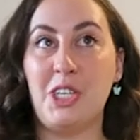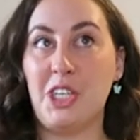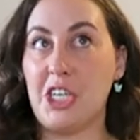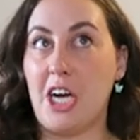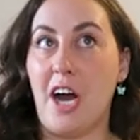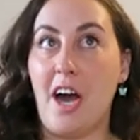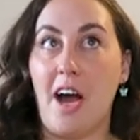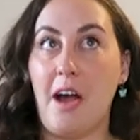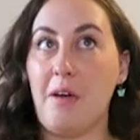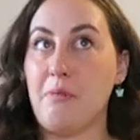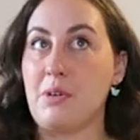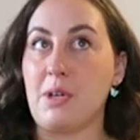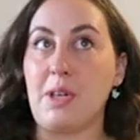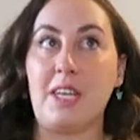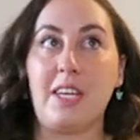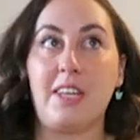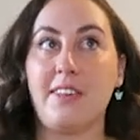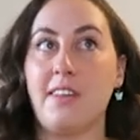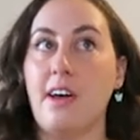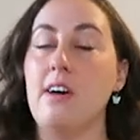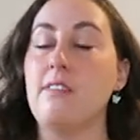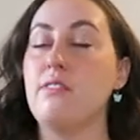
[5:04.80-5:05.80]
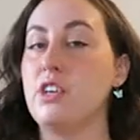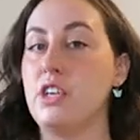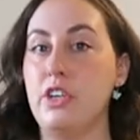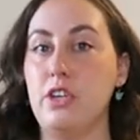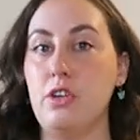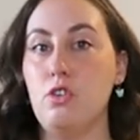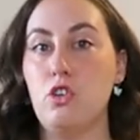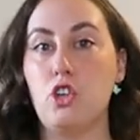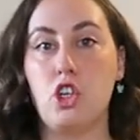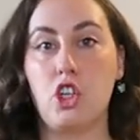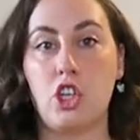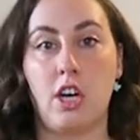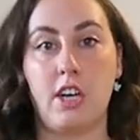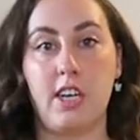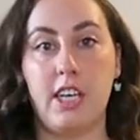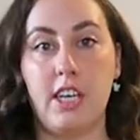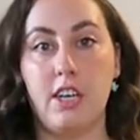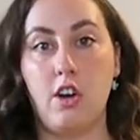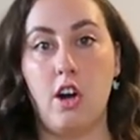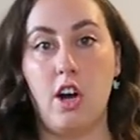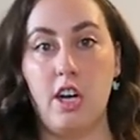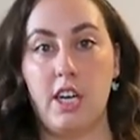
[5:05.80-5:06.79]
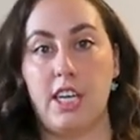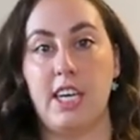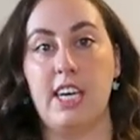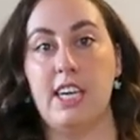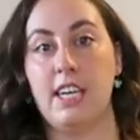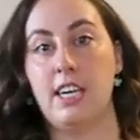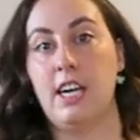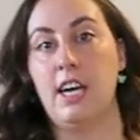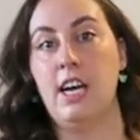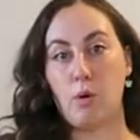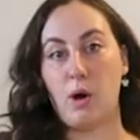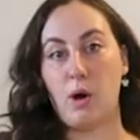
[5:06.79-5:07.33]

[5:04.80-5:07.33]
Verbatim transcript: which I really love a huge chunky cardigan.